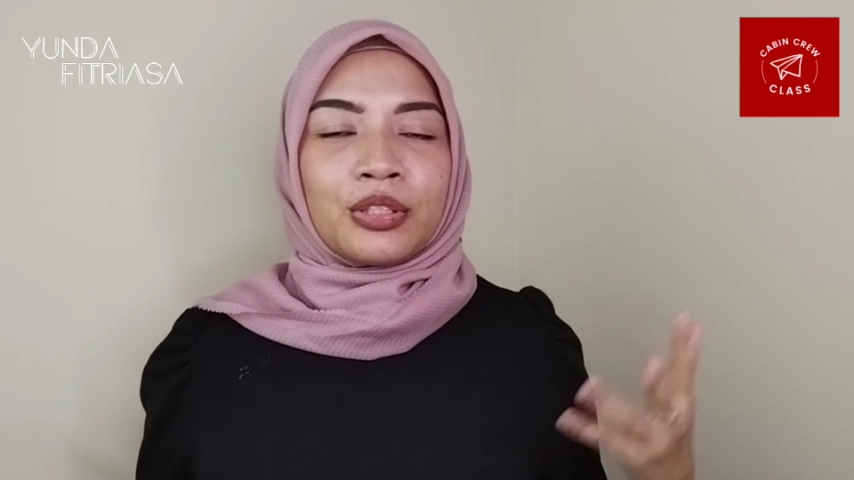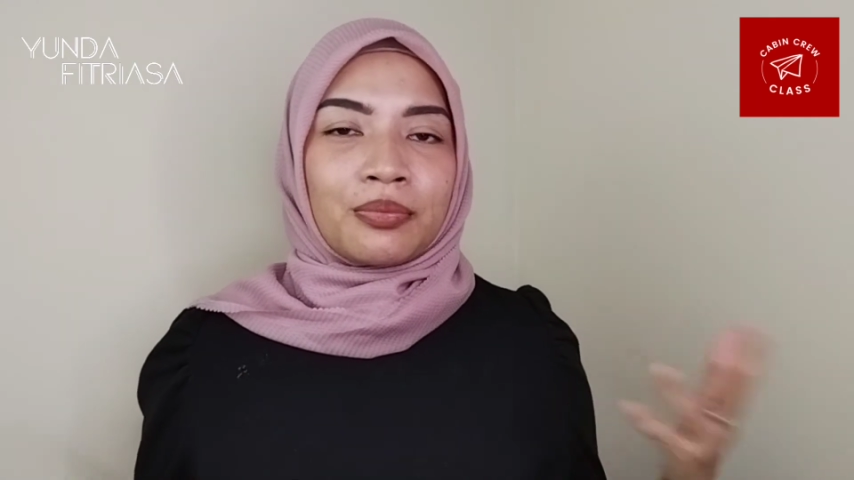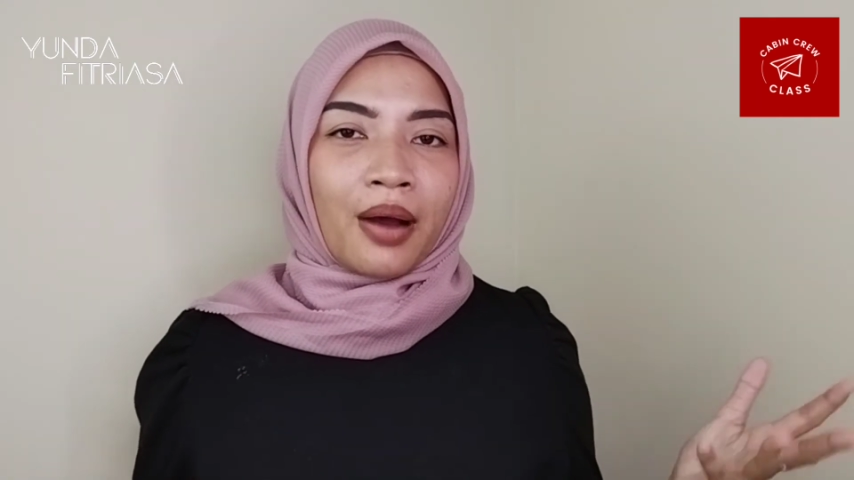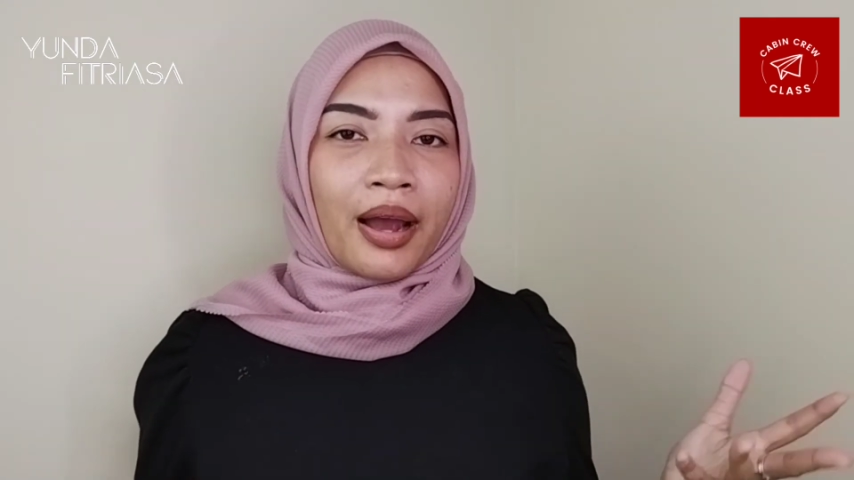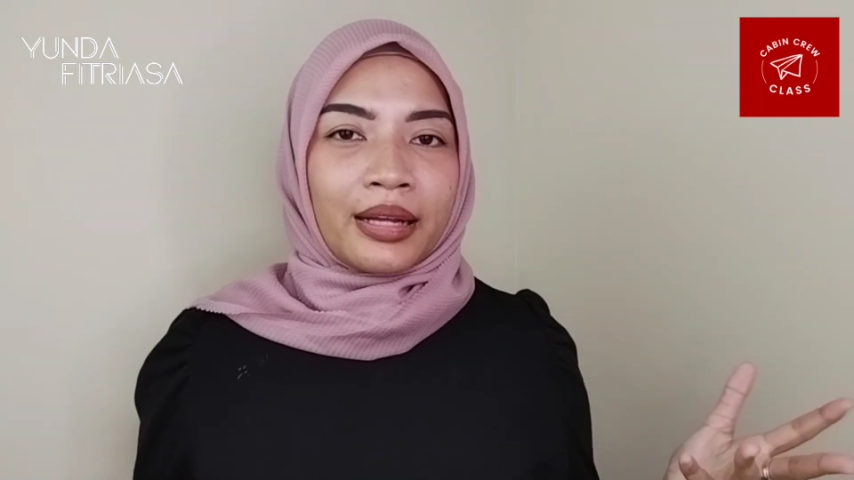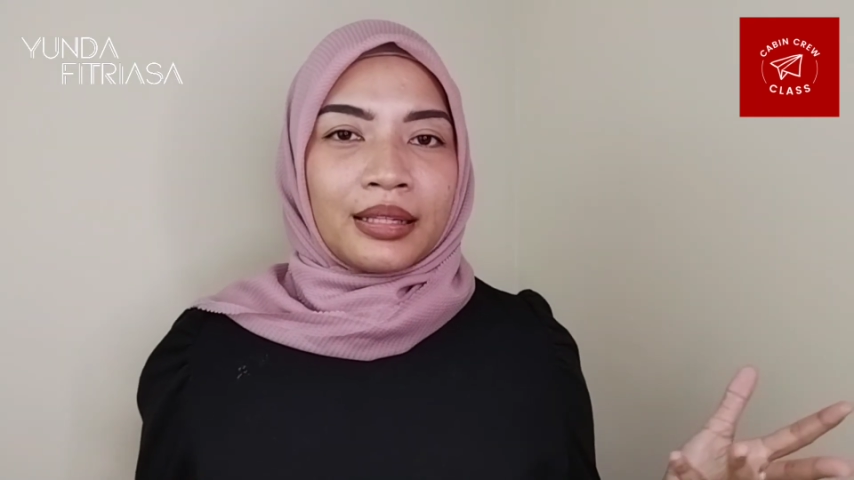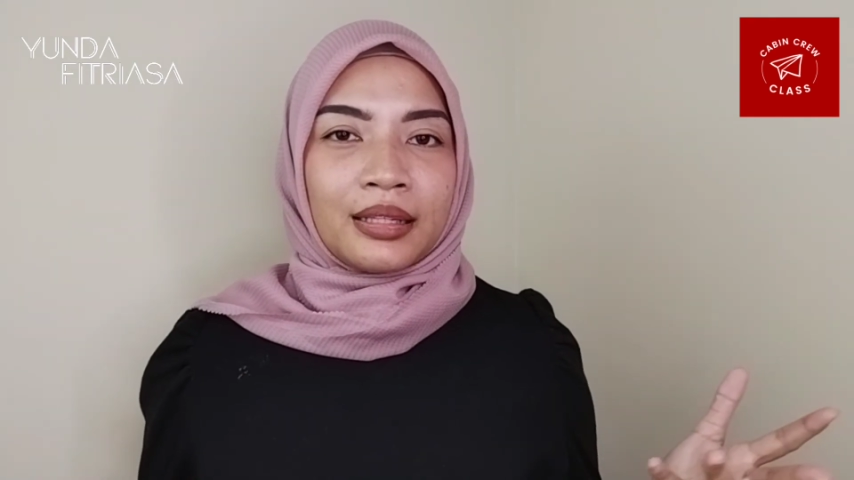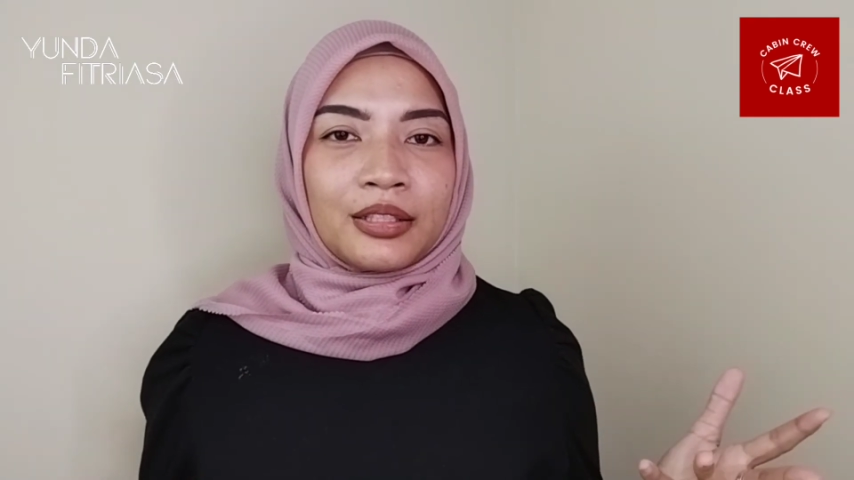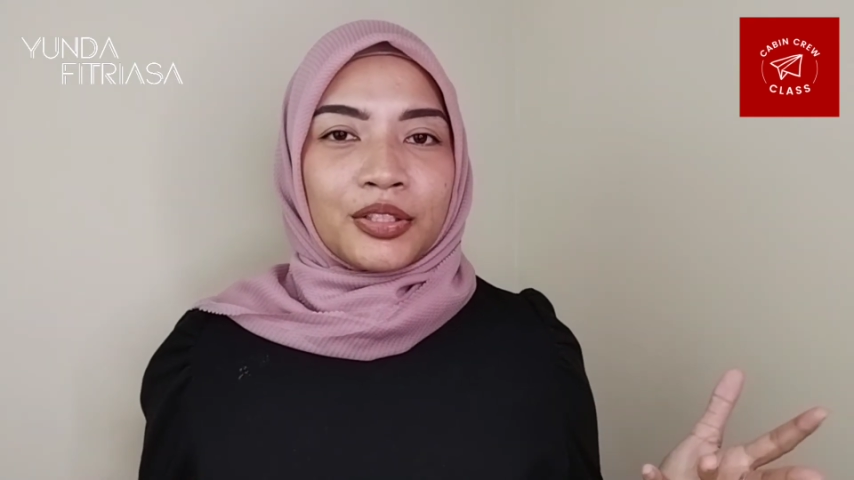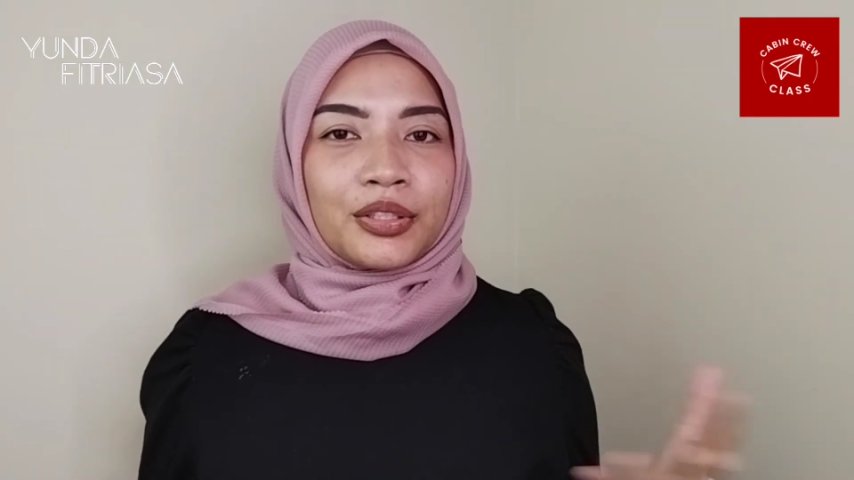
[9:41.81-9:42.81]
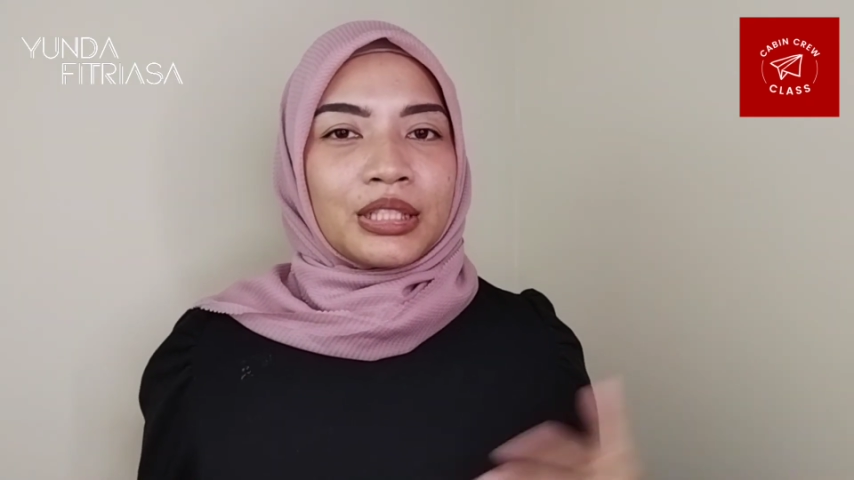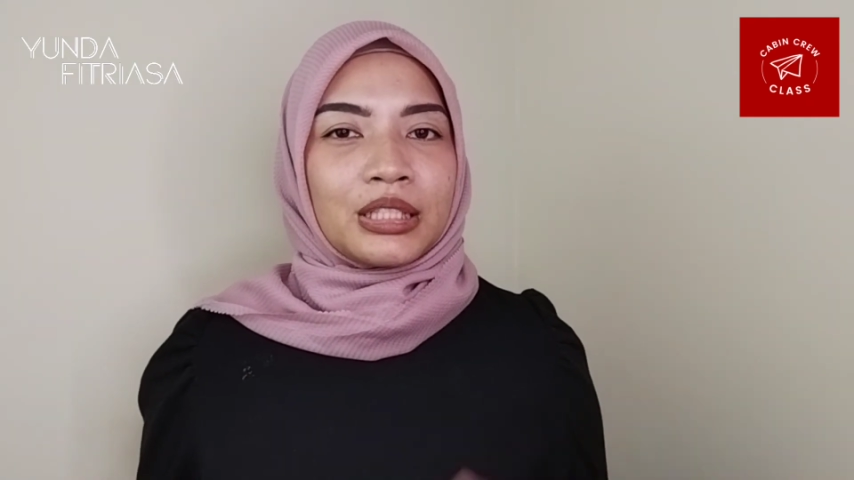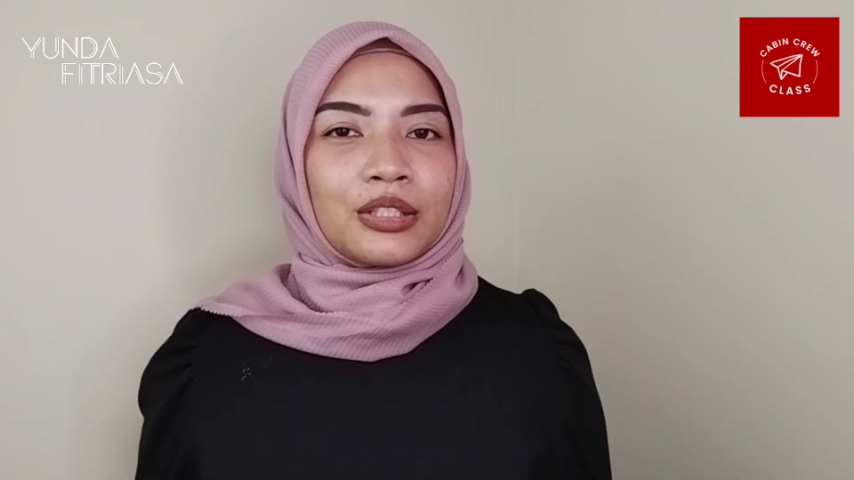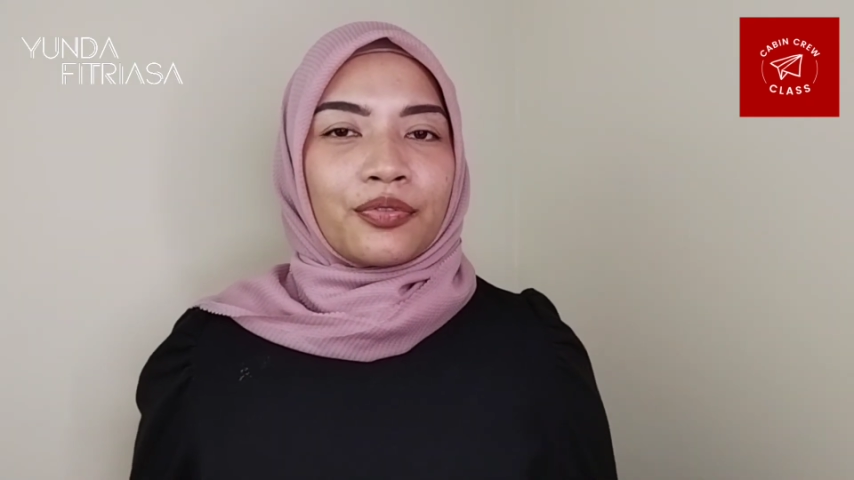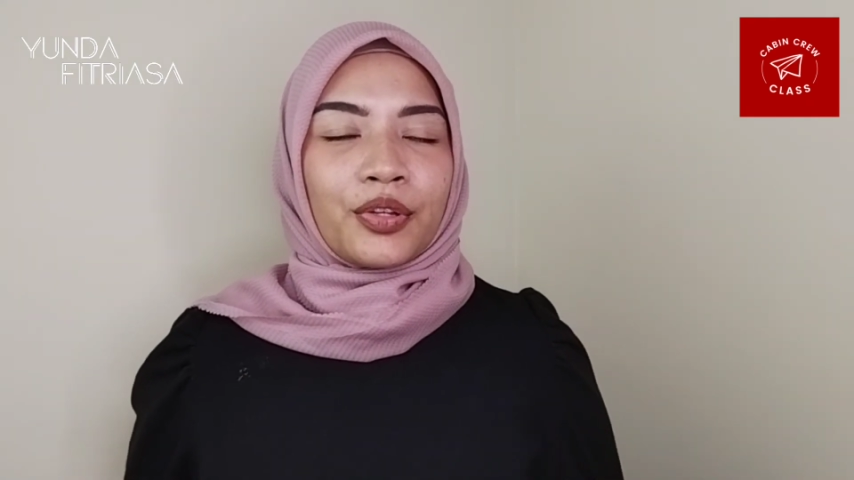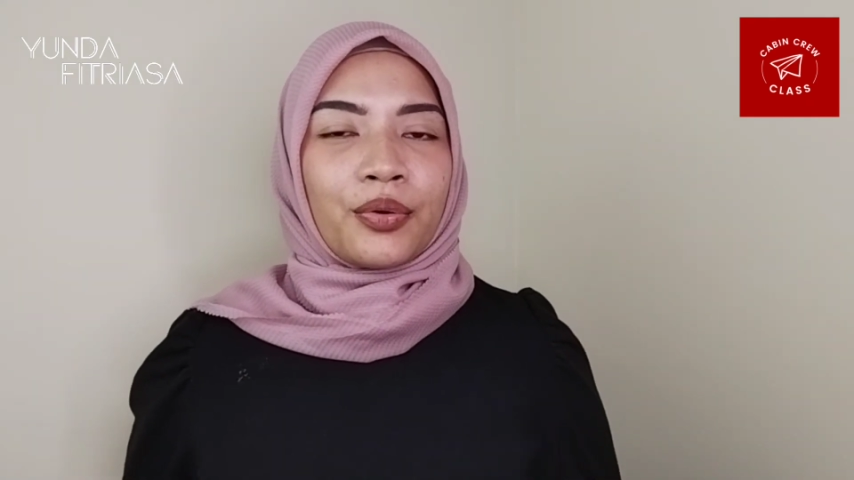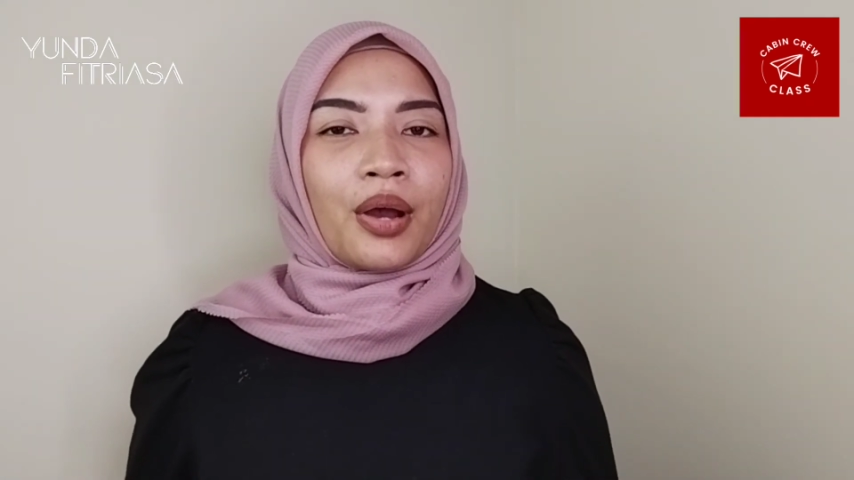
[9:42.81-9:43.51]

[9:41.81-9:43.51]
smile during the interview,